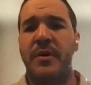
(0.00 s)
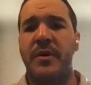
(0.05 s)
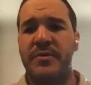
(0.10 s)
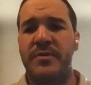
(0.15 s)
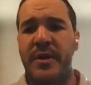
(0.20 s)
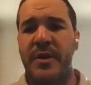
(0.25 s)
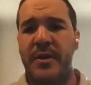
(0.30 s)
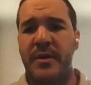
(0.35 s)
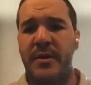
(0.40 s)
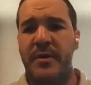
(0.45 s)
I
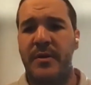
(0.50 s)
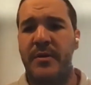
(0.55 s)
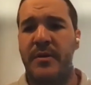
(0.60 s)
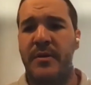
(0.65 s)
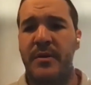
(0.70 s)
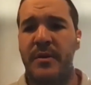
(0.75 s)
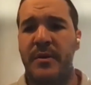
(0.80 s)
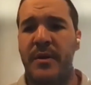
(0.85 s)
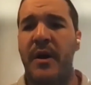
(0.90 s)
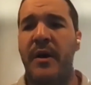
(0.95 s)
was at
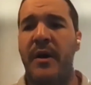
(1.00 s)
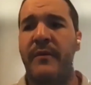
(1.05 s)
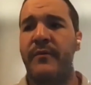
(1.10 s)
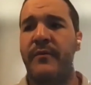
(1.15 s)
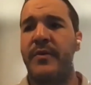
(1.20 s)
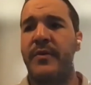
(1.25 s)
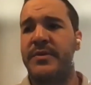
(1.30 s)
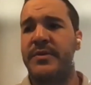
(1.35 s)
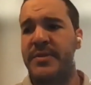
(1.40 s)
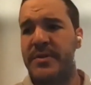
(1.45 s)
a
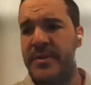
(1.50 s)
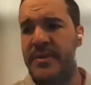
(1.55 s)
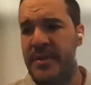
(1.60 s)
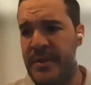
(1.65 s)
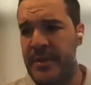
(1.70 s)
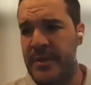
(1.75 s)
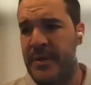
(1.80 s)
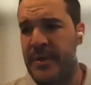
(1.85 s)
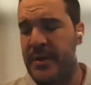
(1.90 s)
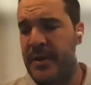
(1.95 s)
conference